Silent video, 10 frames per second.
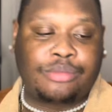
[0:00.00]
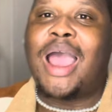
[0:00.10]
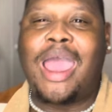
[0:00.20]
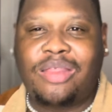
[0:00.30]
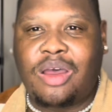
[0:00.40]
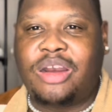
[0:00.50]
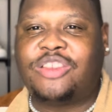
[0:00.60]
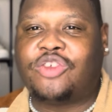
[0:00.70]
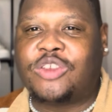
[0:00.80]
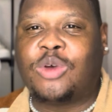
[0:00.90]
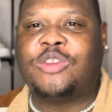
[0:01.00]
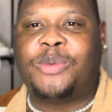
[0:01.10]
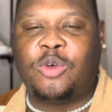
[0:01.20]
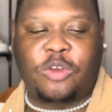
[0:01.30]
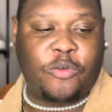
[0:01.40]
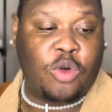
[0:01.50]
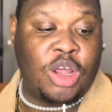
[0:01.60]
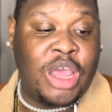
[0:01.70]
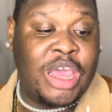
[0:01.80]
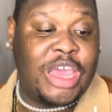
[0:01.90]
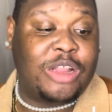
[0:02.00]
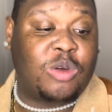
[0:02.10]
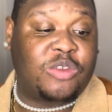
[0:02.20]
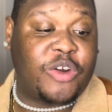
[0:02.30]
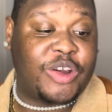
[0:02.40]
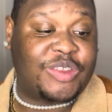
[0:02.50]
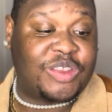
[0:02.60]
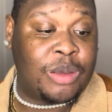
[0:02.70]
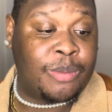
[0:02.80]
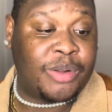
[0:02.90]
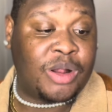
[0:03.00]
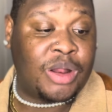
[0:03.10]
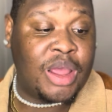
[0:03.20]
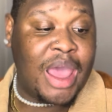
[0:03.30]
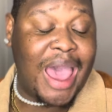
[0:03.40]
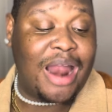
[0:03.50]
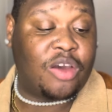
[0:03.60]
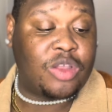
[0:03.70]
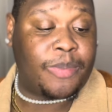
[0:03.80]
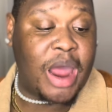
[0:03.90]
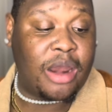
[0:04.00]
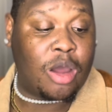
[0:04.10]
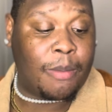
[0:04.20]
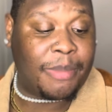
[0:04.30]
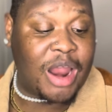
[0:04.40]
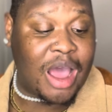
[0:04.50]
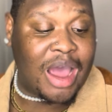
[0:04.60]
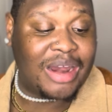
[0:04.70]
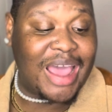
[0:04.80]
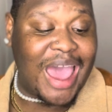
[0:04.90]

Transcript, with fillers: I thought this dress was beautiful. It was very simple. I love the platinum blonde.